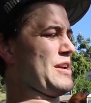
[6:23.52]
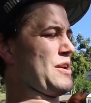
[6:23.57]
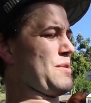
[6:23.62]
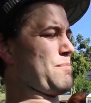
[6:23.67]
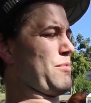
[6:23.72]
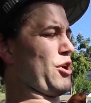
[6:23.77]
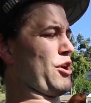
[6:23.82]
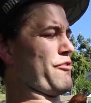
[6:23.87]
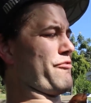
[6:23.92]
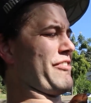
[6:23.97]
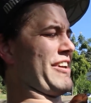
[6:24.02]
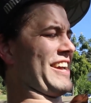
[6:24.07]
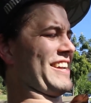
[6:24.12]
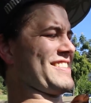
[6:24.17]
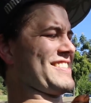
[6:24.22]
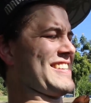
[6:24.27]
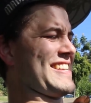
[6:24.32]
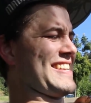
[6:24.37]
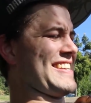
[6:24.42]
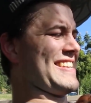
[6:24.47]

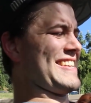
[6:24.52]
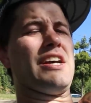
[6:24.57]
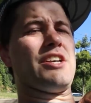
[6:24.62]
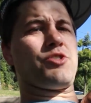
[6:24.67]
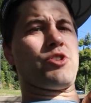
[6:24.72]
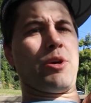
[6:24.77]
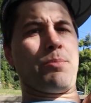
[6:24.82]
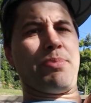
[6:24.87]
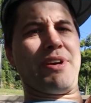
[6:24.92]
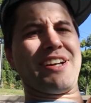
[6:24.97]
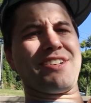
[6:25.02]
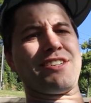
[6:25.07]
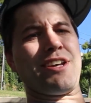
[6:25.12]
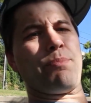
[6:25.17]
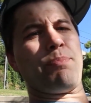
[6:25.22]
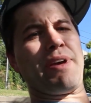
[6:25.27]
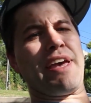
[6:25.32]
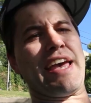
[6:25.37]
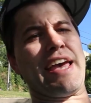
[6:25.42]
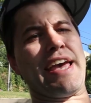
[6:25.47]
Perfect. So I picked
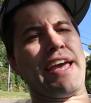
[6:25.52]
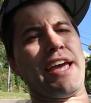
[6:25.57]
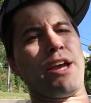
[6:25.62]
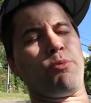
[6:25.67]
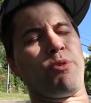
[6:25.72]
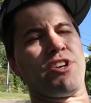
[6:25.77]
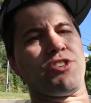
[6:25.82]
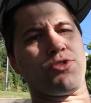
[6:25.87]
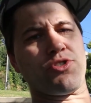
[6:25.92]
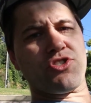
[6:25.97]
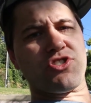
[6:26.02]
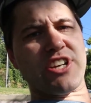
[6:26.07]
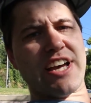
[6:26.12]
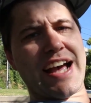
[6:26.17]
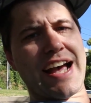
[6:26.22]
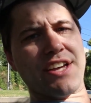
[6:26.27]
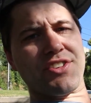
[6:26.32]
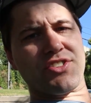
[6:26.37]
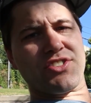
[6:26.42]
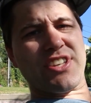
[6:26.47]
up a research
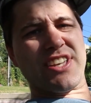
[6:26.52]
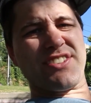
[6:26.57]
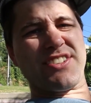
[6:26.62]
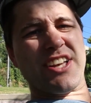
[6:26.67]
task